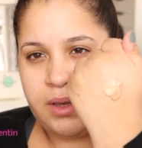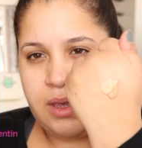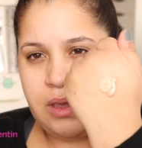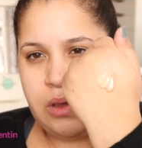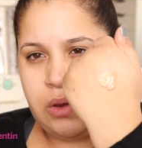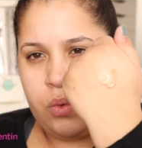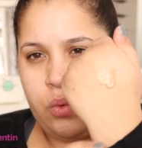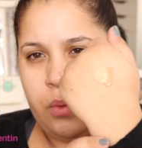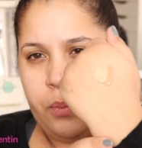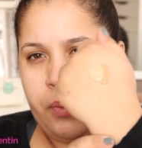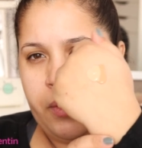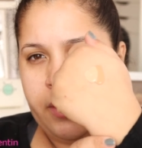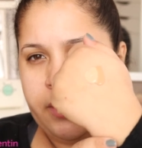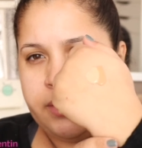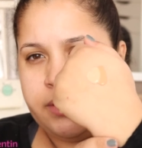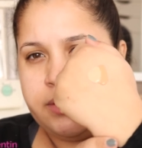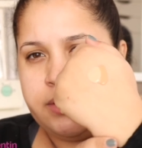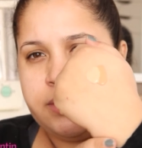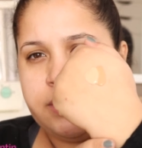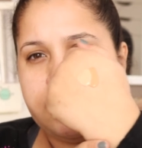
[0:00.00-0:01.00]
equal
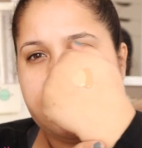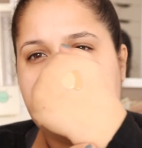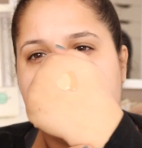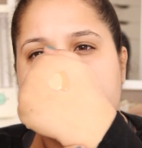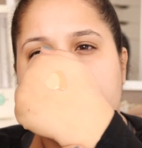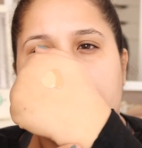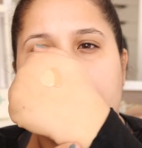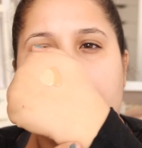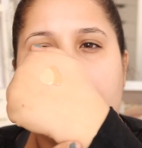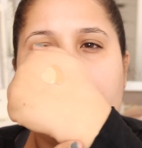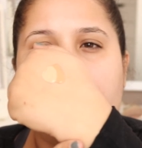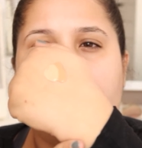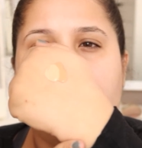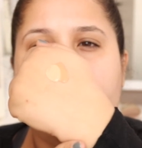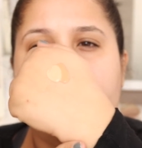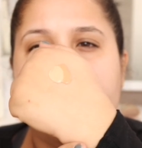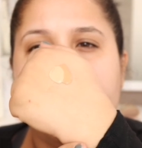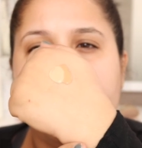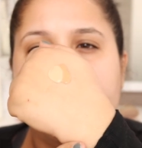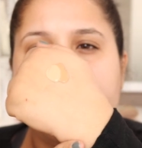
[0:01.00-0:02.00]
parts,
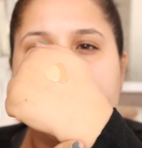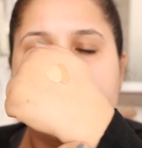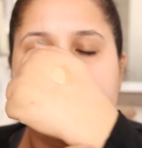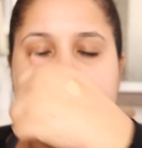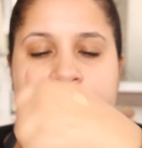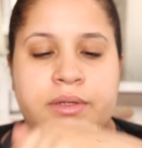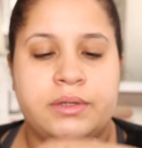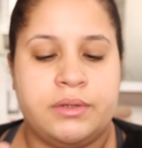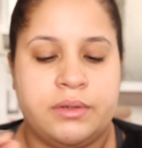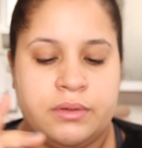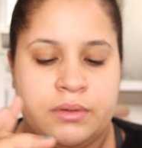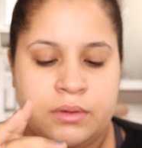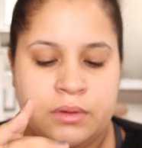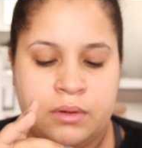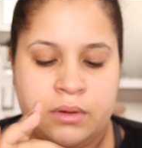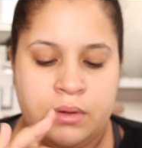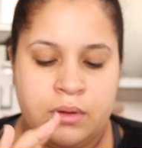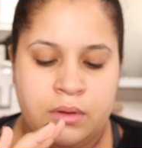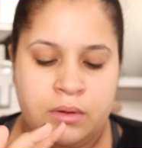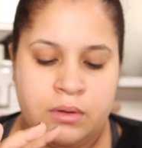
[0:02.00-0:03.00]
on my hand.
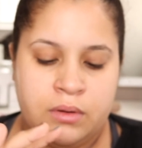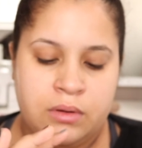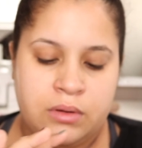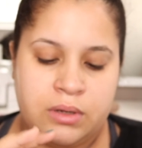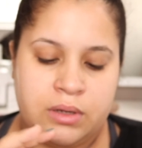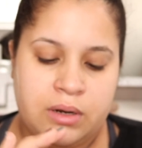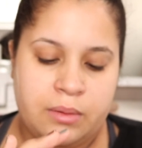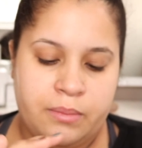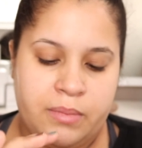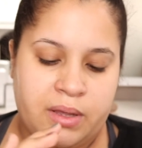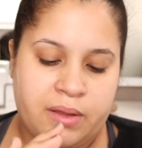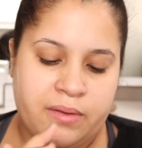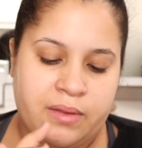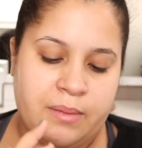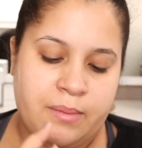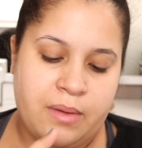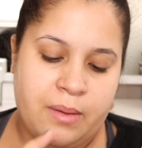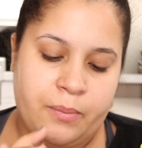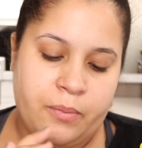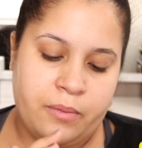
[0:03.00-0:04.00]
Gonna mix
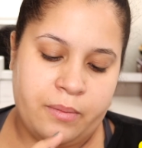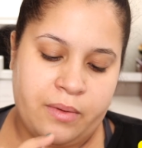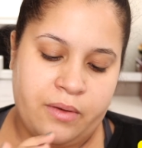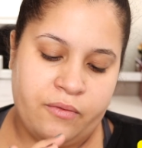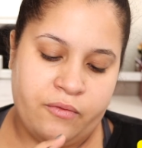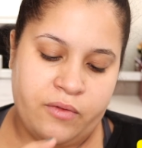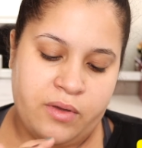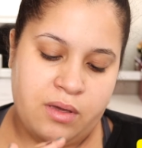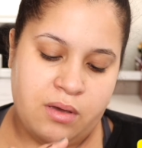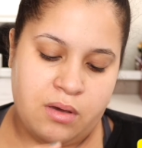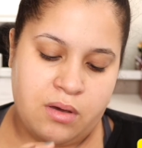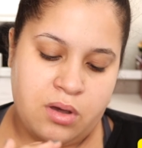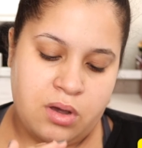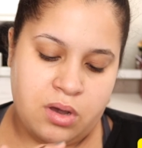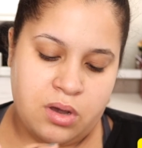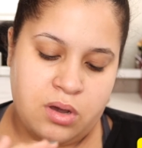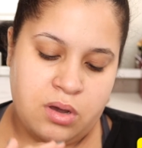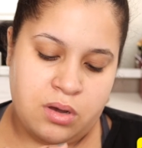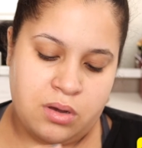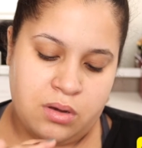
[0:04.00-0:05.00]
them up with my
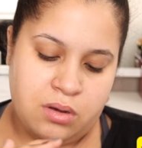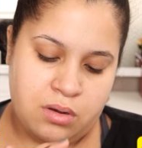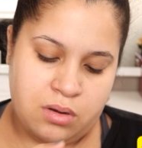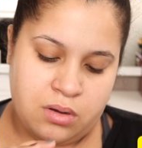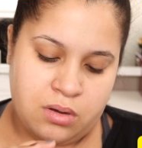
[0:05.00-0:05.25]
finger.